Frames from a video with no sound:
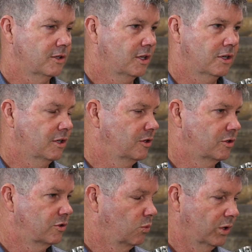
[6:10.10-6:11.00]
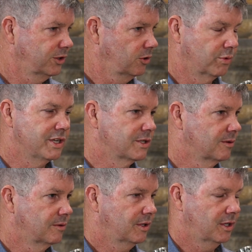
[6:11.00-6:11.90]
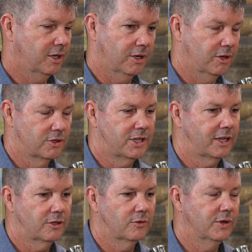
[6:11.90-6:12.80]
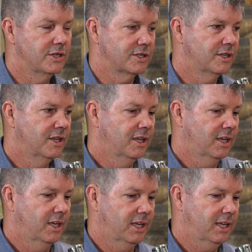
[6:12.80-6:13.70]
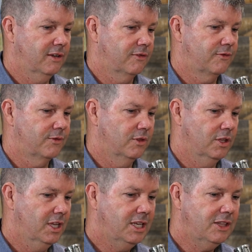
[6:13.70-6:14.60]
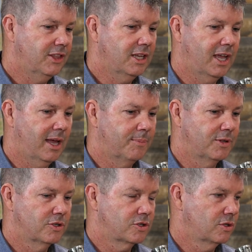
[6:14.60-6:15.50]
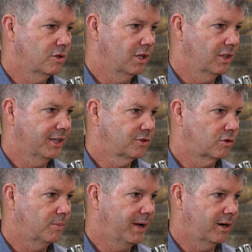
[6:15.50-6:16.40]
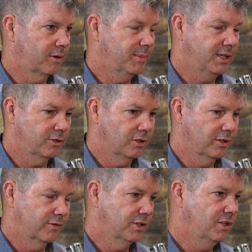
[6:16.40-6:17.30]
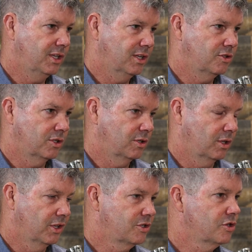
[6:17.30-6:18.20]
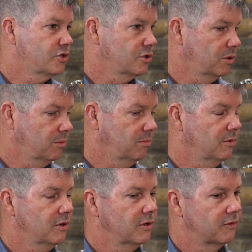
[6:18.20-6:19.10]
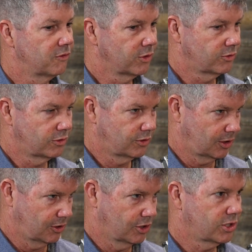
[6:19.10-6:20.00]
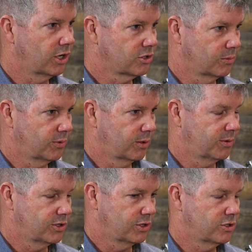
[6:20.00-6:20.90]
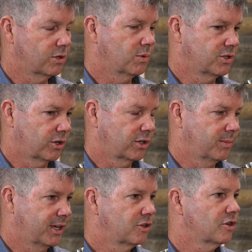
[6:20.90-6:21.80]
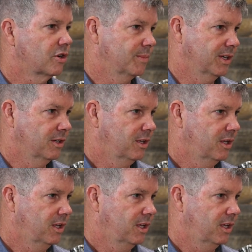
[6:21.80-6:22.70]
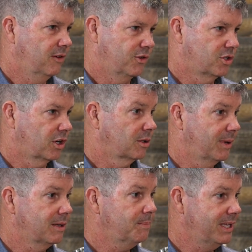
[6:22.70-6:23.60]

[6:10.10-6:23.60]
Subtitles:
it is one good reason. And here's that good reason. If anything happens to the electrical power being delivered to the engine, and let's assume for discussion purposes that we're talking about a turbine. Right. If you're talking about a piston.